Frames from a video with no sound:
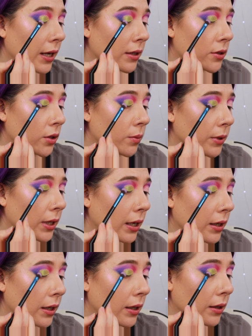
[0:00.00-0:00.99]

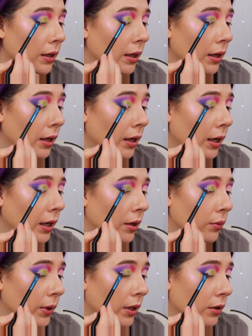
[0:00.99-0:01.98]
Exoplanet,
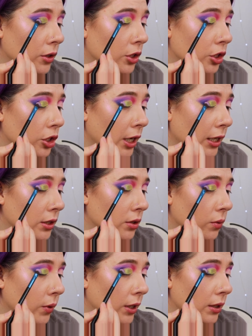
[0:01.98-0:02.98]
and we are
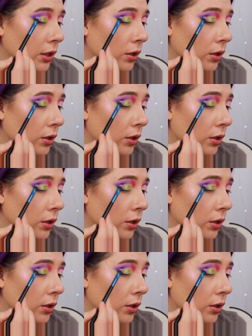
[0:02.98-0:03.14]
just going to